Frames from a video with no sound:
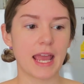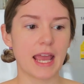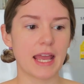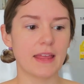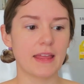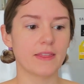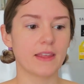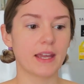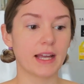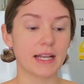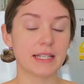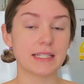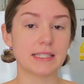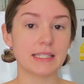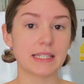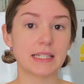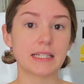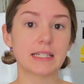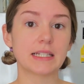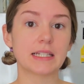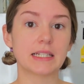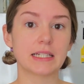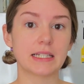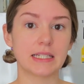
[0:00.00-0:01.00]
and the
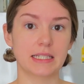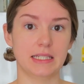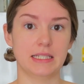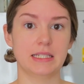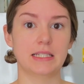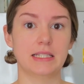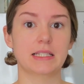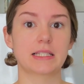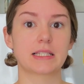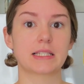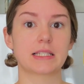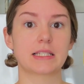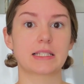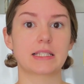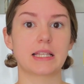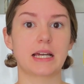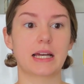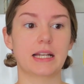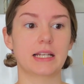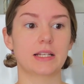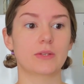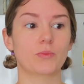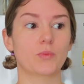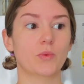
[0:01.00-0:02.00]
idea is
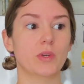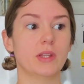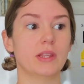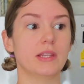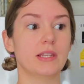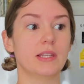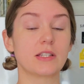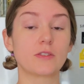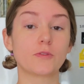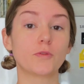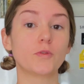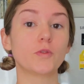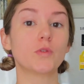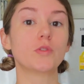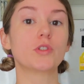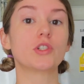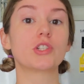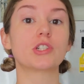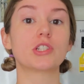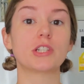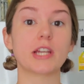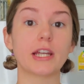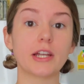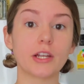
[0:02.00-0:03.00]
that when these foods
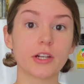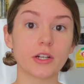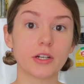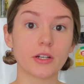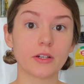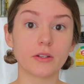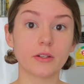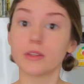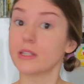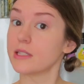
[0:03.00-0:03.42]
share,